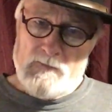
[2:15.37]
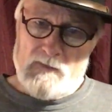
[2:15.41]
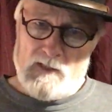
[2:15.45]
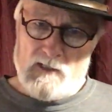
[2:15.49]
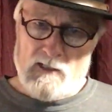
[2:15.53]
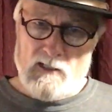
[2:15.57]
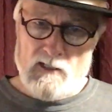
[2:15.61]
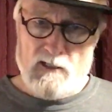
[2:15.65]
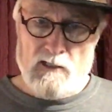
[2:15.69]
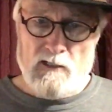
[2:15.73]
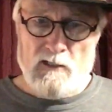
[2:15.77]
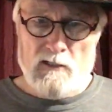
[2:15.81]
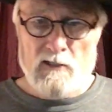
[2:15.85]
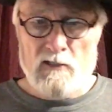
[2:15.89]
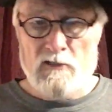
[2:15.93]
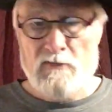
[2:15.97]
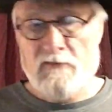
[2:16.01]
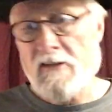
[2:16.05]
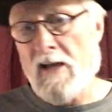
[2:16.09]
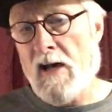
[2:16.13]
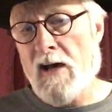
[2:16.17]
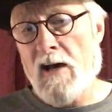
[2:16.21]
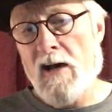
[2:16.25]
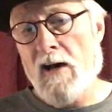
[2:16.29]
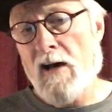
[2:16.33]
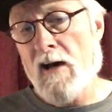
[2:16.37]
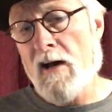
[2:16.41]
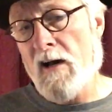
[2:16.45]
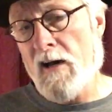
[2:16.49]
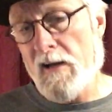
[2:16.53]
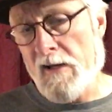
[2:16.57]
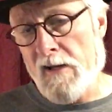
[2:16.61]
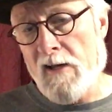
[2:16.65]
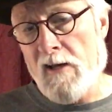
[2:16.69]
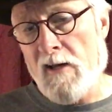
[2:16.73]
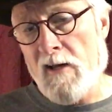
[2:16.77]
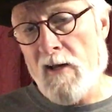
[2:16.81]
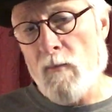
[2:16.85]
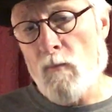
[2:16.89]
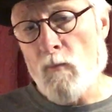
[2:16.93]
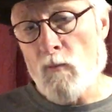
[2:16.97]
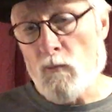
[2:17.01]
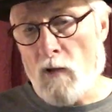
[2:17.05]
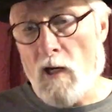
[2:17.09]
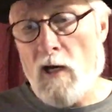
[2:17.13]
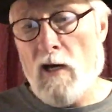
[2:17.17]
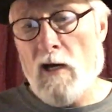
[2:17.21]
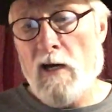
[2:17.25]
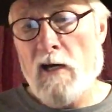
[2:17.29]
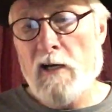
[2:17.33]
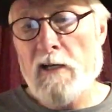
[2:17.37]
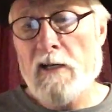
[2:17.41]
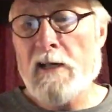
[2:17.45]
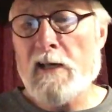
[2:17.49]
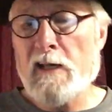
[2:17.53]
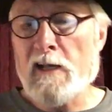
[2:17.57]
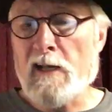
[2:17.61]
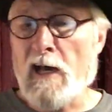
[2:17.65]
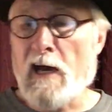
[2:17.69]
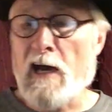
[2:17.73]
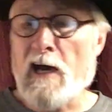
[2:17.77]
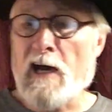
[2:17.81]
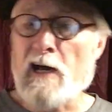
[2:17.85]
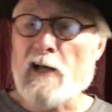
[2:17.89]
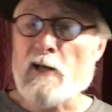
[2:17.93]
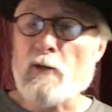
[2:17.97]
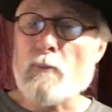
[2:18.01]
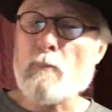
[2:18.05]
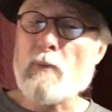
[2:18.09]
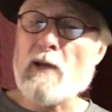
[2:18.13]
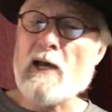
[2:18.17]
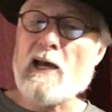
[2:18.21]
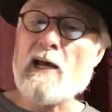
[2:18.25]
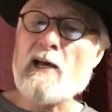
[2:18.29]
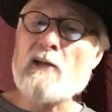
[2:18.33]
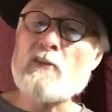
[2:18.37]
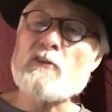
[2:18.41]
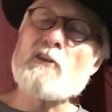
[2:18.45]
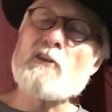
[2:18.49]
'Cause I am running out of bad